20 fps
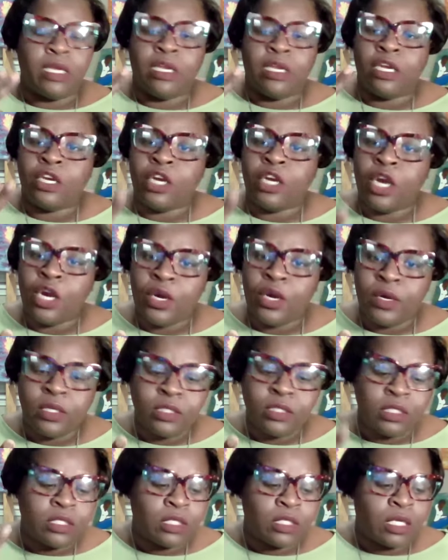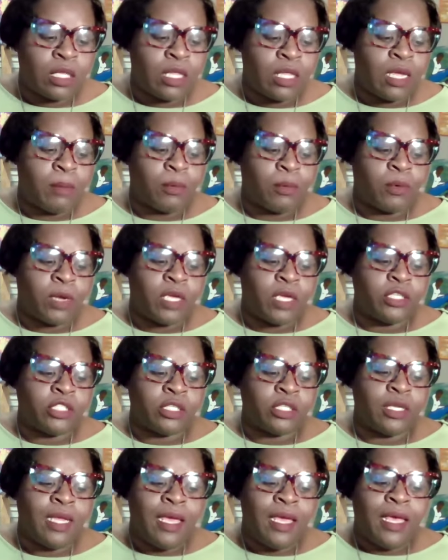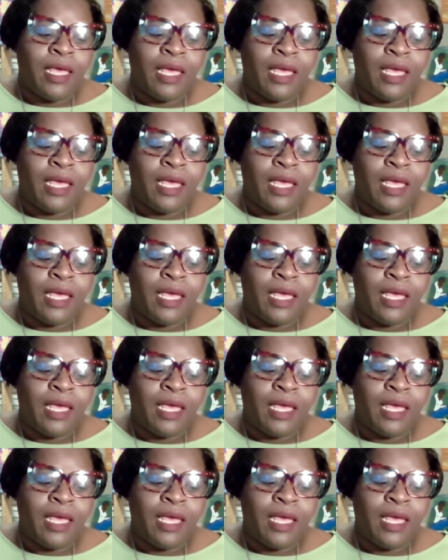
it encourages collaboration,